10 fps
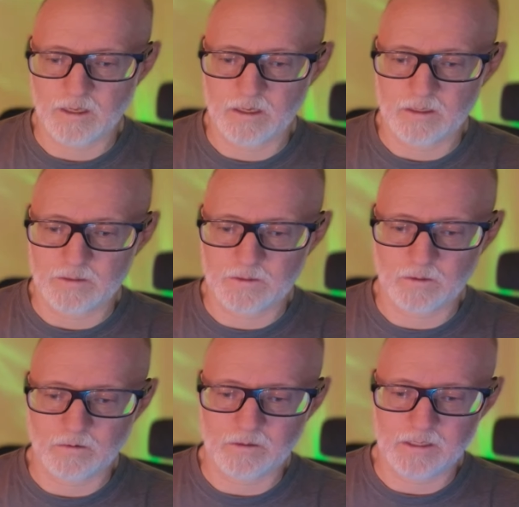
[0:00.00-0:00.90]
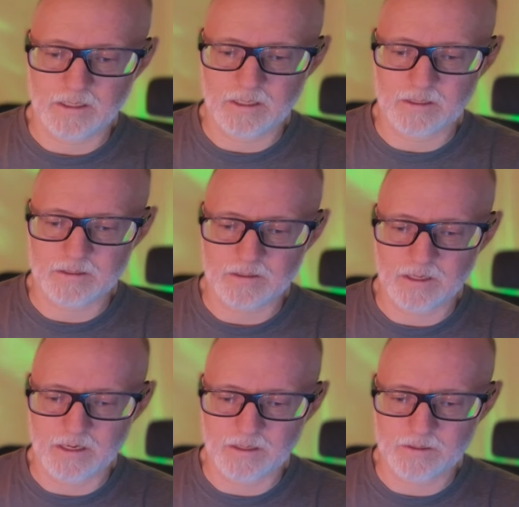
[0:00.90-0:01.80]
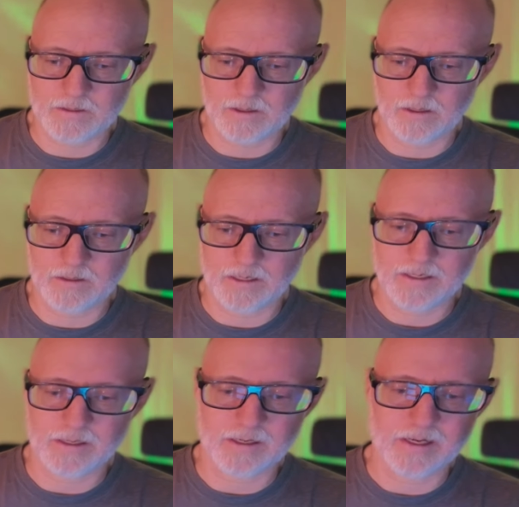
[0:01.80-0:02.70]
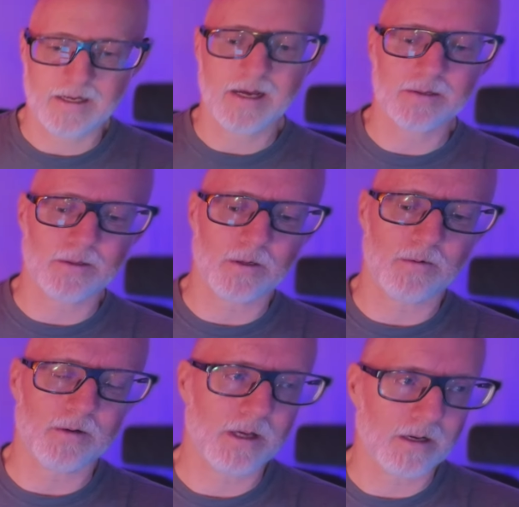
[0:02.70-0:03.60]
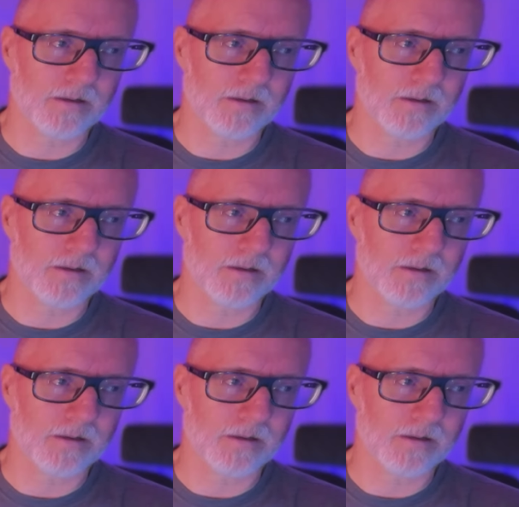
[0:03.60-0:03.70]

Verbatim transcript: So he's he's done he he has a different take on